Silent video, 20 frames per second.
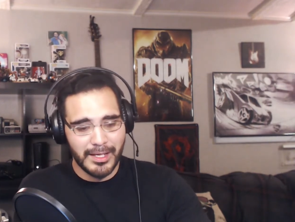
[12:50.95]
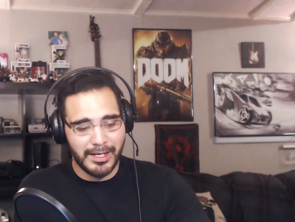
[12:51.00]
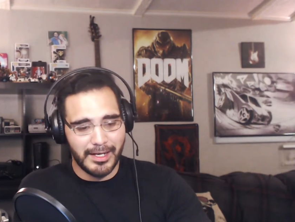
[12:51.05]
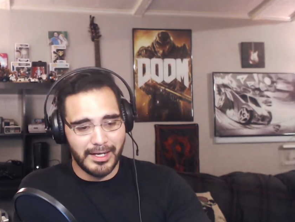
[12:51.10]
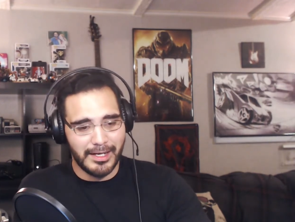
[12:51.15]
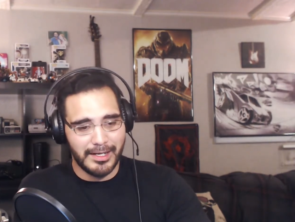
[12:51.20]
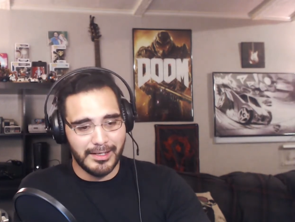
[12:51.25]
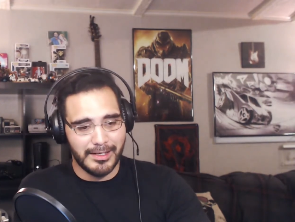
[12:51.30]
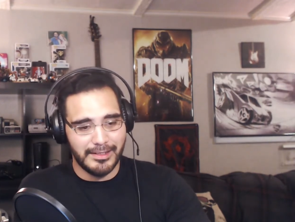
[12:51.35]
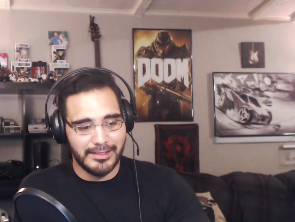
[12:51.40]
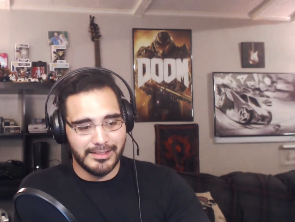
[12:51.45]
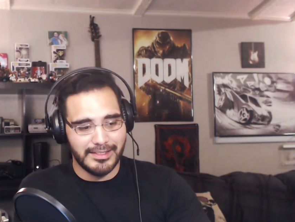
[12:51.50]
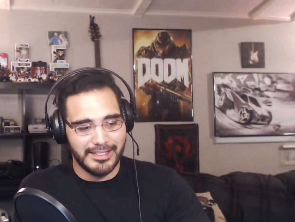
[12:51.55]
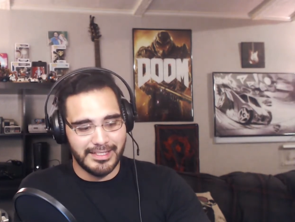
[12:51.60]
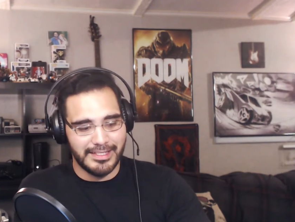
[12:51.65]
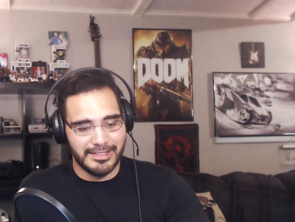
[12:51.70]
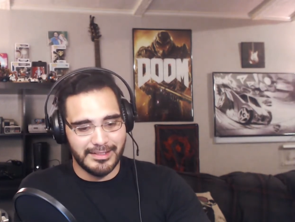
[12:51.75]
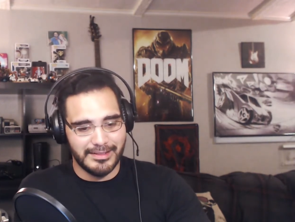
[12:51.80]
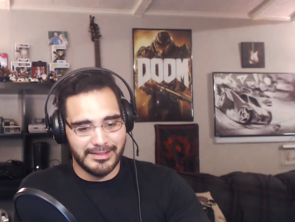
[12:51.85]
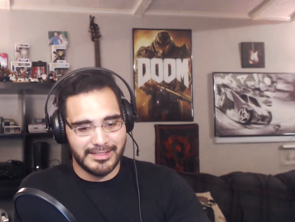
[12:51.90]

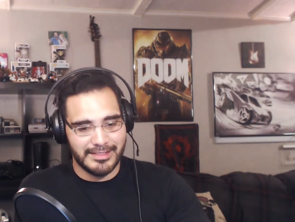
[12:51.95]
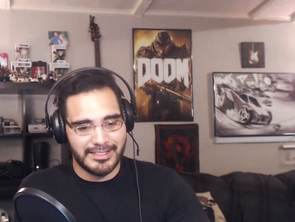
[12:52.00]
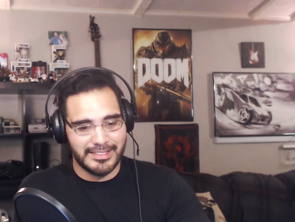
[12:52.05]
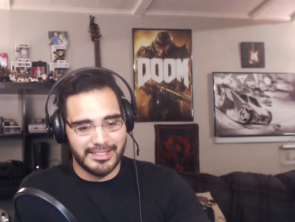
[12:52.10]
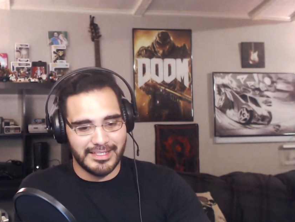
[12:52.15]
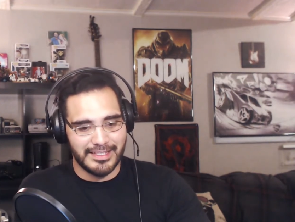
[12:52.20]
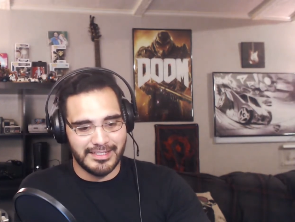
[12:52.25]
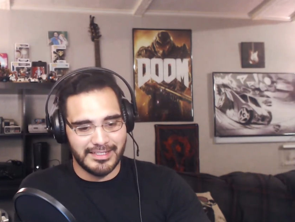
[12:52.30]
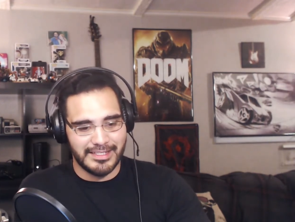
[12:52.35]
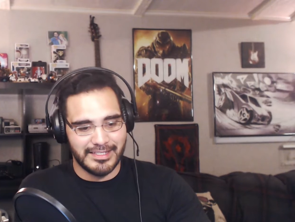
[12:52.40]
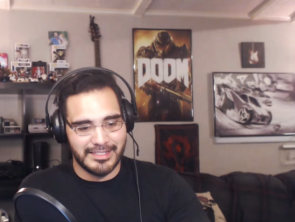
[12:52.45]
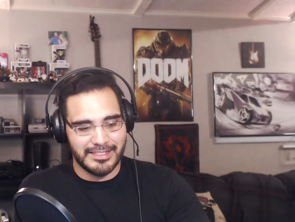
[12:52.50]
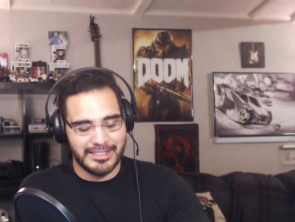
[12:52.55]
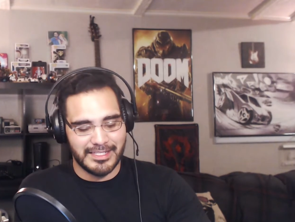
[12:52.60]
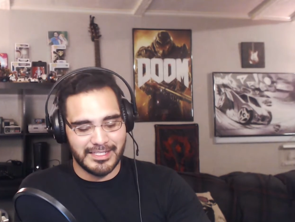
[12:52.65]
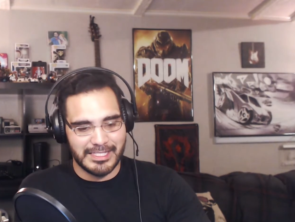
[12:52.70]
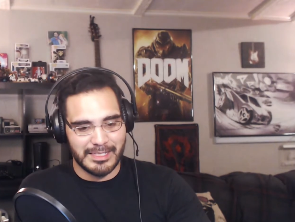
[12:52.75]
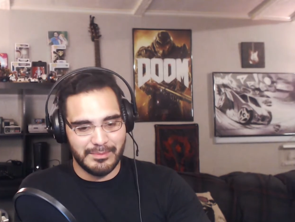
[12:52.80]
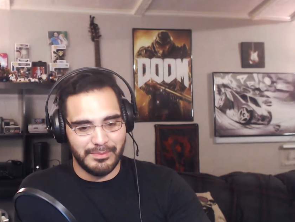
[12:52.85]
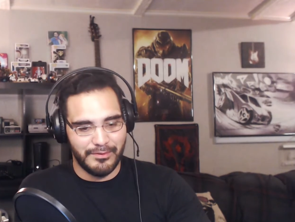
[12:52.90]
And to
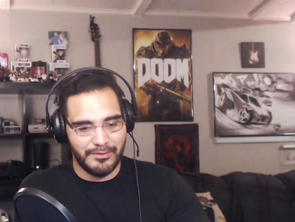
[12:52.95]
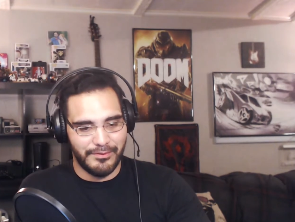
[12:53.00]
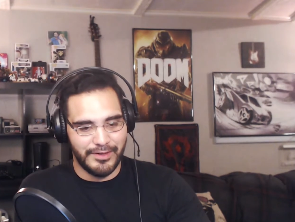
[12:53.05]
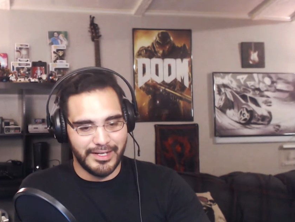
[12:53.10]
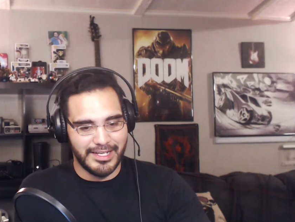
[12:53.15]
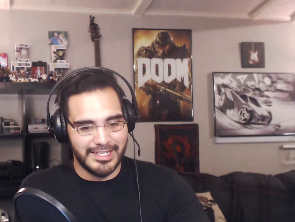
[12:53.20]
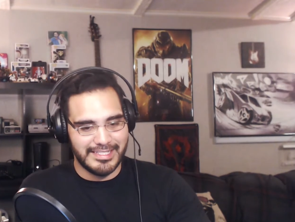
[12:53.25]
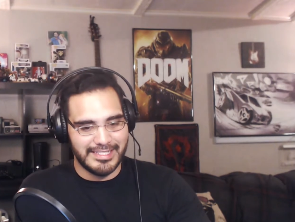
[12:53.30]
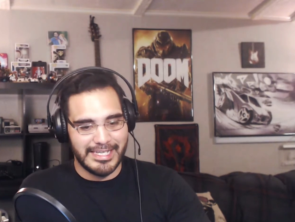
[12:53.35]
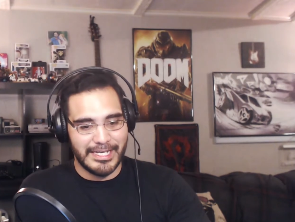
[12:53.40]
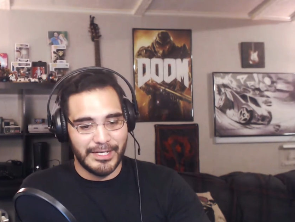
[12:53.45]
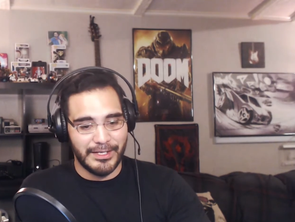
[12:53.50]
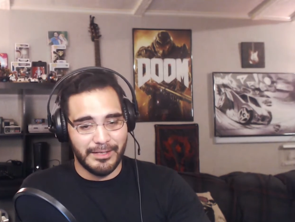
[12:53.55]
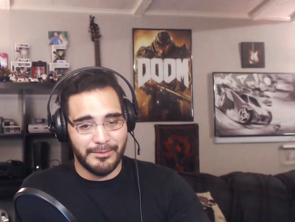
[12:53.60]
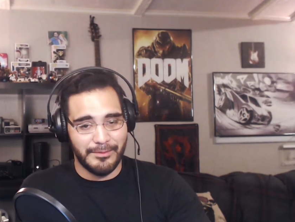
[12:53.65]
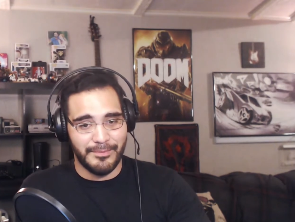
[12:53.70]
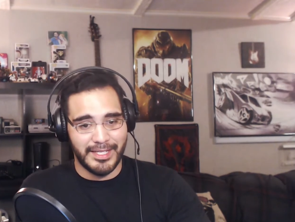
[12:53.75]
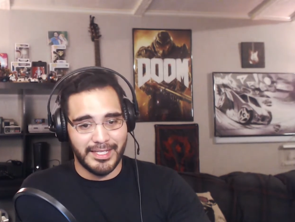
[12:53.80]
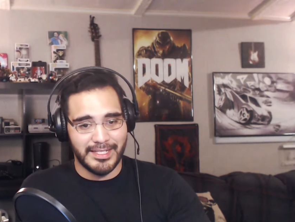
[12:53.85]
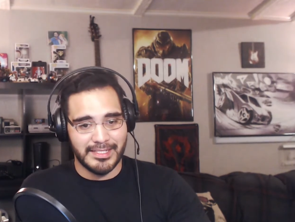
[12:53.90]
simplify it down, it
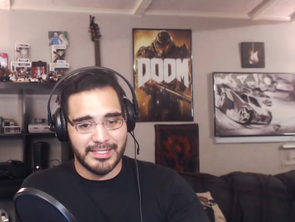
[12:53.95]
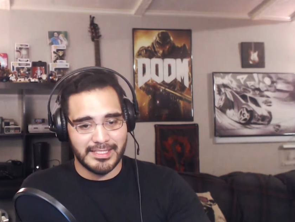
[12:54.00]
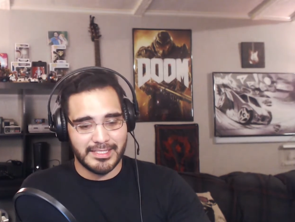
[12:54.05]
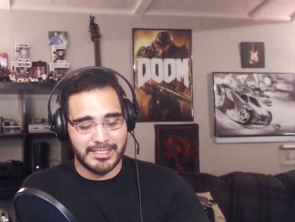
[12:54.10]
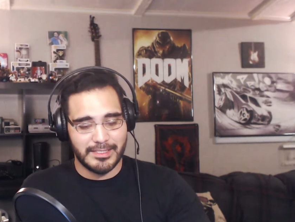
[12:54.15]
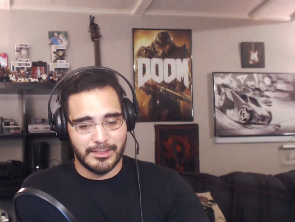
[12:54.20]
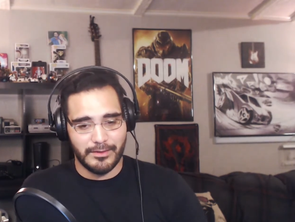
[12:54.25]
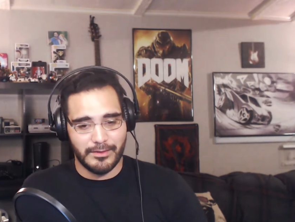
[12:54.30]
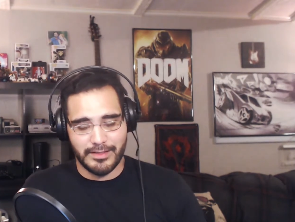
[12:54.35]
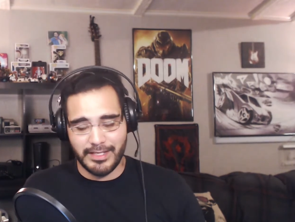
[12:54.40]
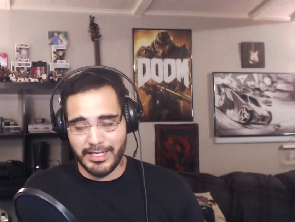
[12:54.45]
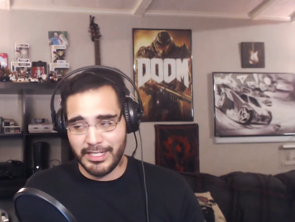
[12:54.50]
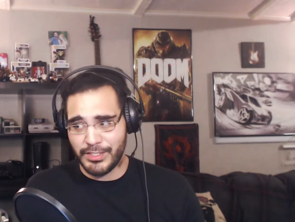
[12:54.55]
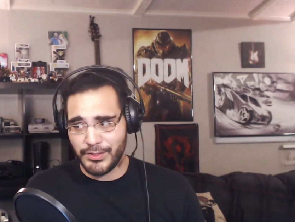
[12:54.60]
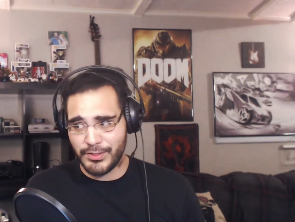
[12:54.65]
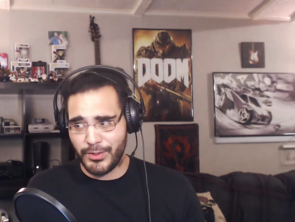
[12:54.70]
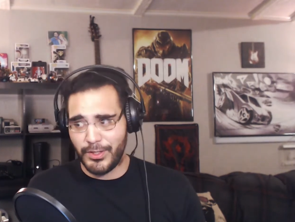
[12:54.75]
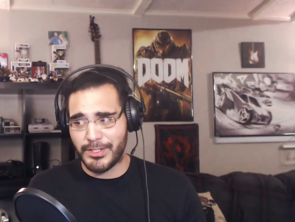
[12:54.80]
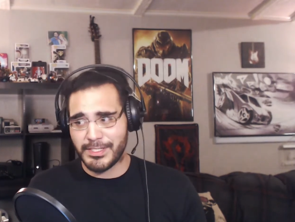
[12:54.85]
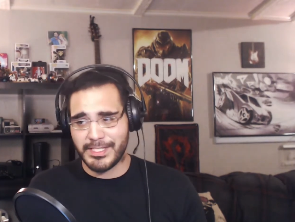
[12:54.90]
means it
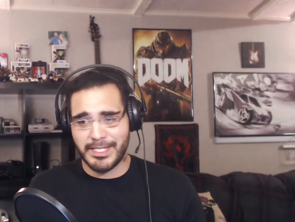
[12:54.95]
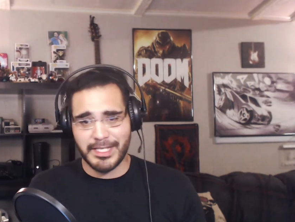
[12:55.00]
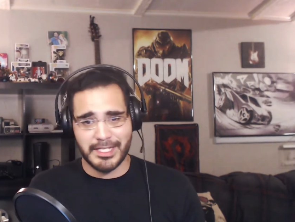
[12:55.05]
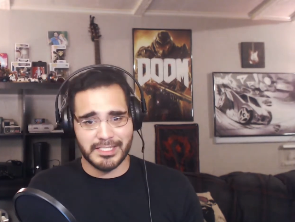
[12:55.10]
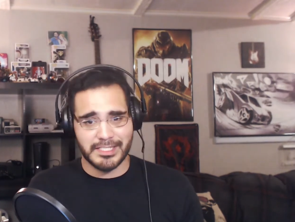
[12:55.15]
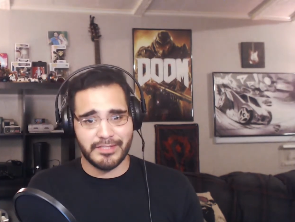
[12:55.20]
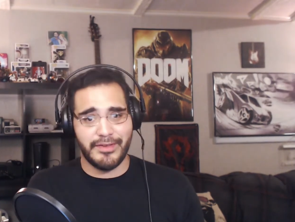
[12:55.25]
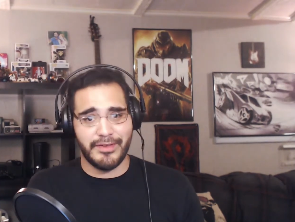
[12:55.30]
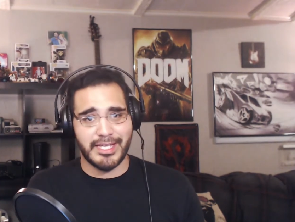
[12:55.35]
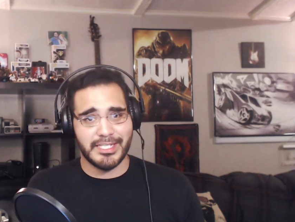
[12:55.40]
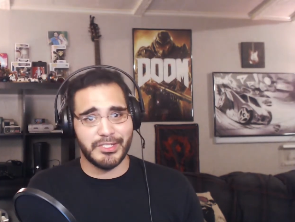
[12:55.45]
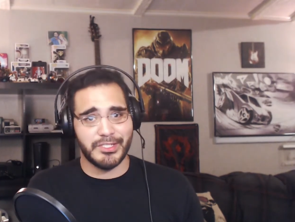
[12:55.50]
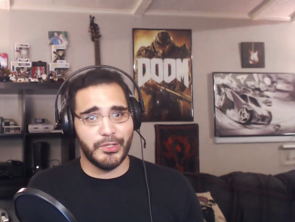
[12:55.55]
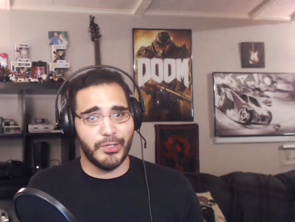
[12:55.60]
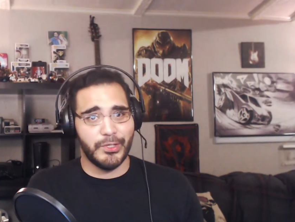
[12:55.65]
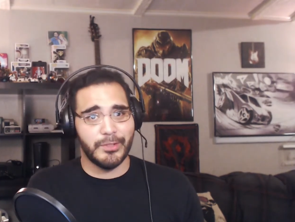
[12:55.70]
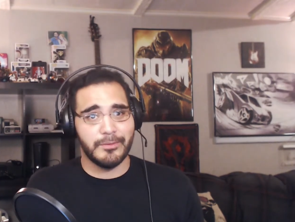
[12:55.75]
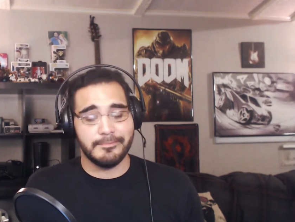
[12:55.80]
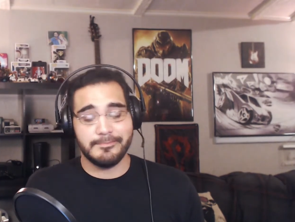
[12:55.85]
draws things faster.